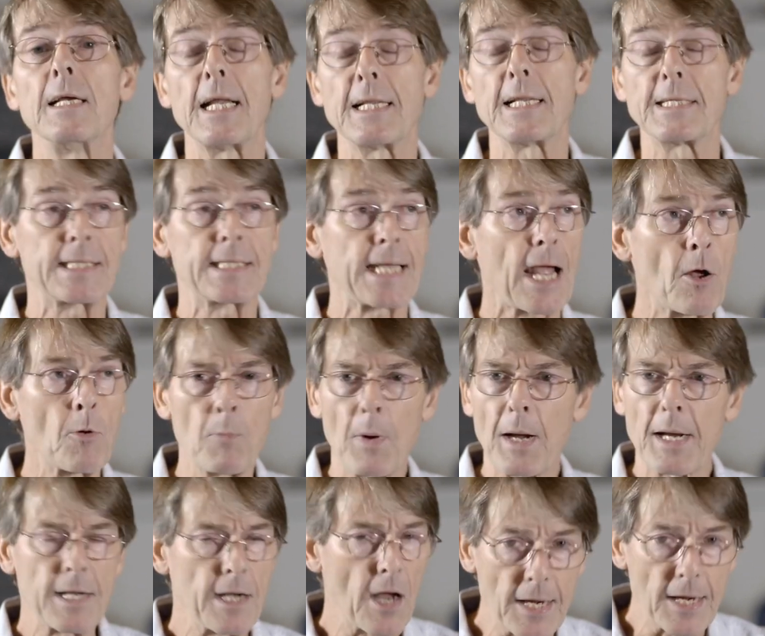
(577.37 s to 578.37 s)
it's down
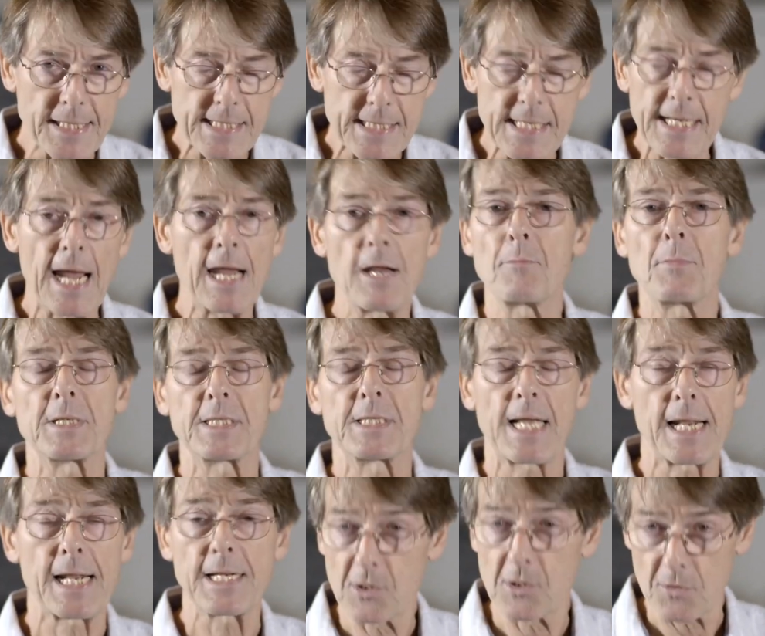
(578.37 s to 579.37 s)
by
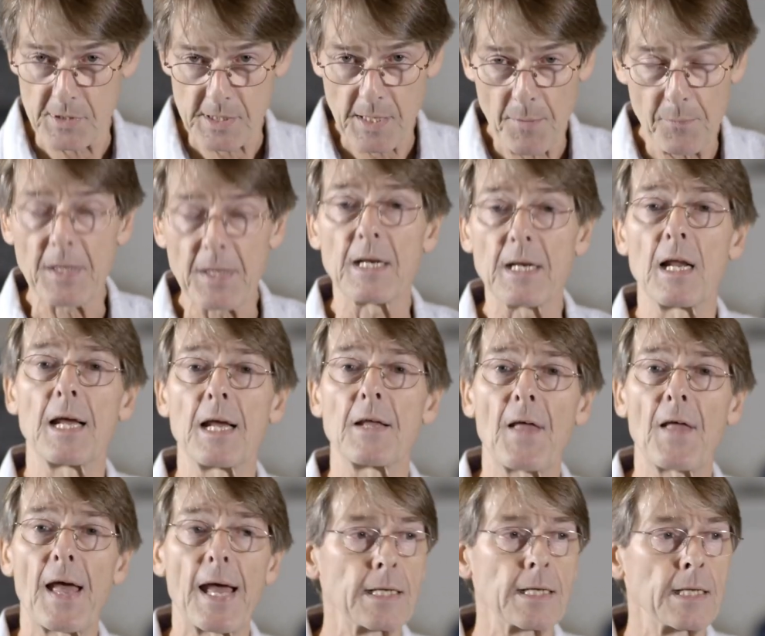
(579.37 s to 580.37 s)
98% or something
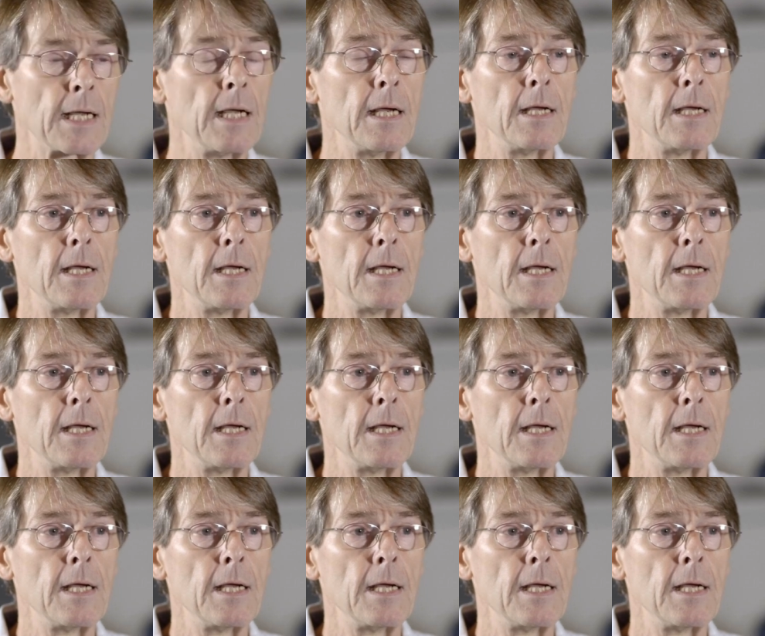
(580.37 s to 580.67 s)
like that.